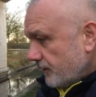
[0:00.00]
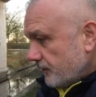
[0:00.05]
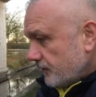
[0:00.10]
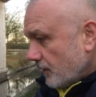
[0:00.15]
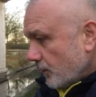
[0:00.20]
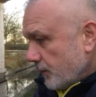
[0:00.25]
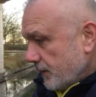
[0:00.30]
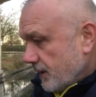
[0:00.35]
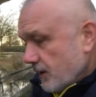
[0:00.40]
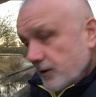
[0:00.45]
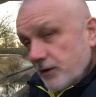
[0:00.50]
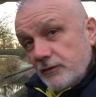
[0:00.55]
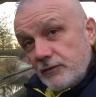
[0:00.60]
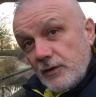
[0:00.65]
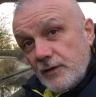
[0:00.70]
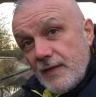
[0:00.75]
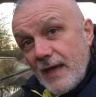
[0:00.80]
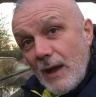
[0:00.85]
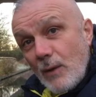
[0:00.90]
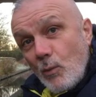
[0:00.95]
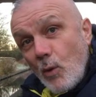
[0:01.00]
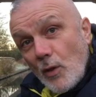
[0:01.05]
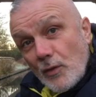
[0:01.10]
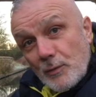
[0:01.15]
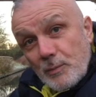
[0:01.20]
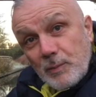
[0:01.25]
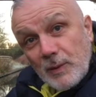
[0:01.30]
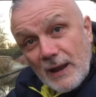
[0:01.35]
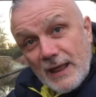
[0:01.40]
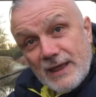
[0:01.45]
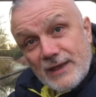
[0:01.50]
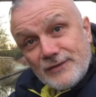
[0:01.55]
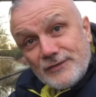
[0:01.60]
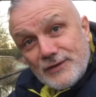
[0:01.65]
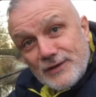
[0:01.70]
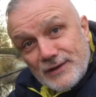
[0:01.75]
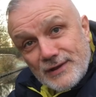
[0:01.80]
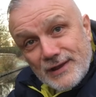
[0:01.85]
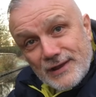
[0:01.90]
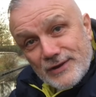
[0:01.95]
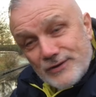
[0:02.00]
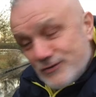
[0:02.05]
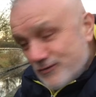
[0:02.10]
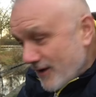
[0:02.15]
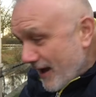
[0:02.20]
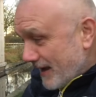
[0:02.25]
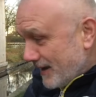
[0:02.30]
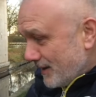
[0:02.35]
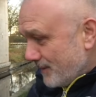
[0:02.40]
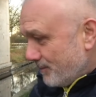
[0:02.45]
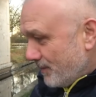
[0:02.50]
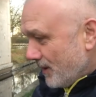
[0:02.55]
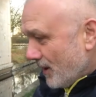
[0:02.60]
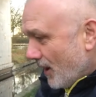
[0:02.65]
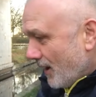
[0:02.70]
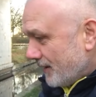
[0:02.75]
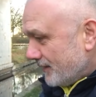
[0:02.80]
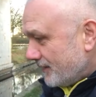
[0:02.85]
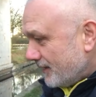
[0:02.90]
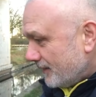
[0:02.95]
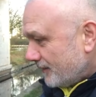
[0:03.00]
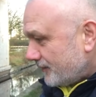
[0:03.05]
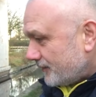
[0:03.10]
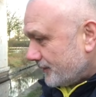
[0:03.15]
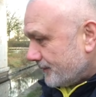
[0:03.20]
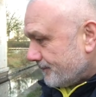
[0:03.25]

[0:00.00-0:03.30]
So we're going to do that while the players are training behind us.